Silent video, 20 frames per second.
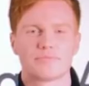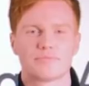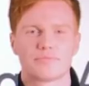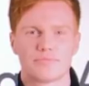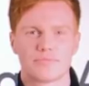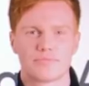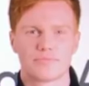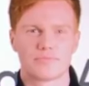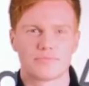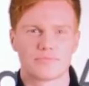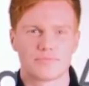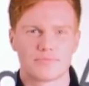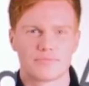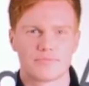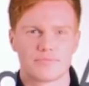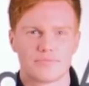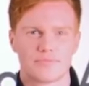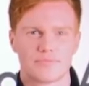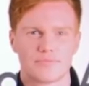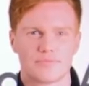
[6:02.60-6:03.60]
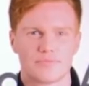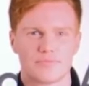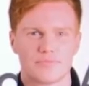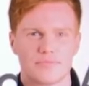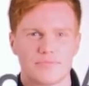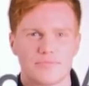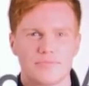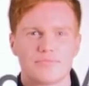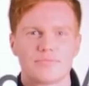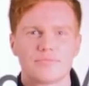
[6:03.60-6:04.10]

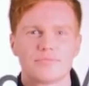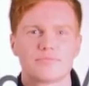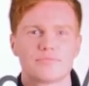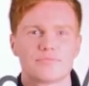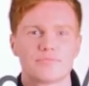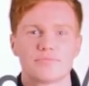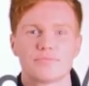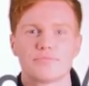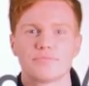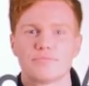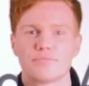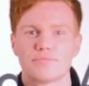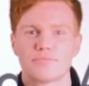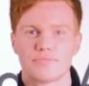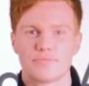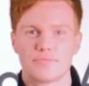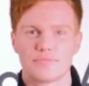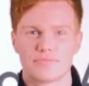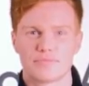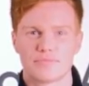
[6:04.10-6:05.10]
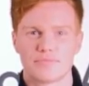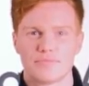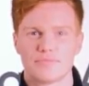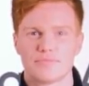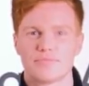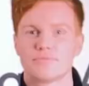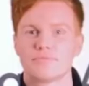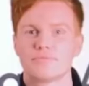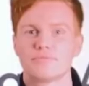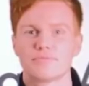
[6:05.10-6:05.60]

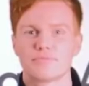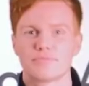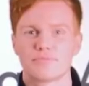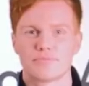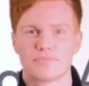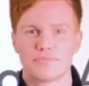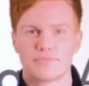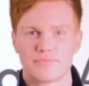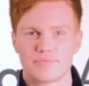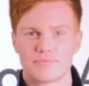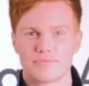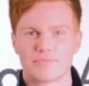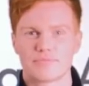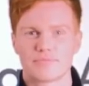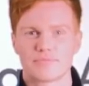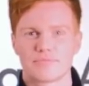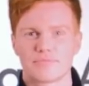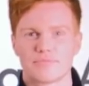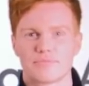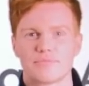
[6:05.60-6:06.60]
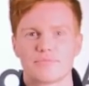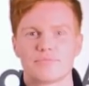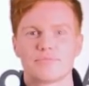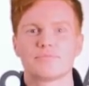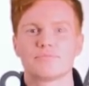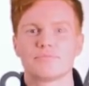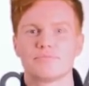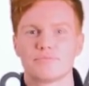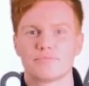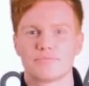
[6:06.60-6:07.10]

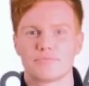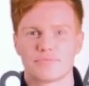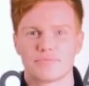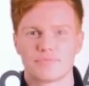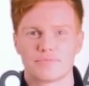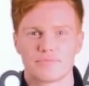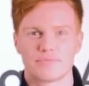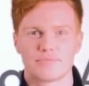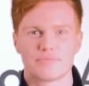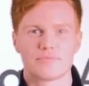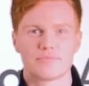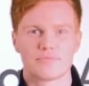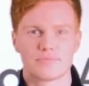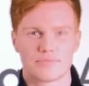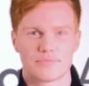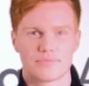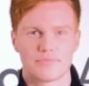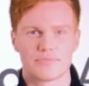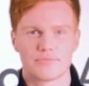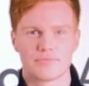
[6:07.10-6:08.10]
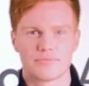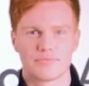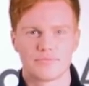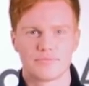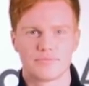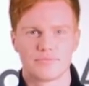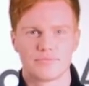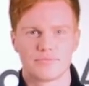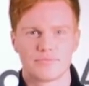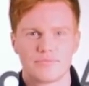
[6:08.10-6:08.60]

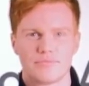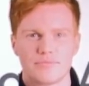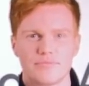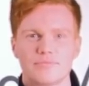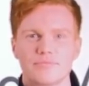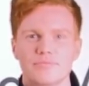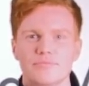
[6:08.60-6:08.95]
No words are spoken by the person on screen.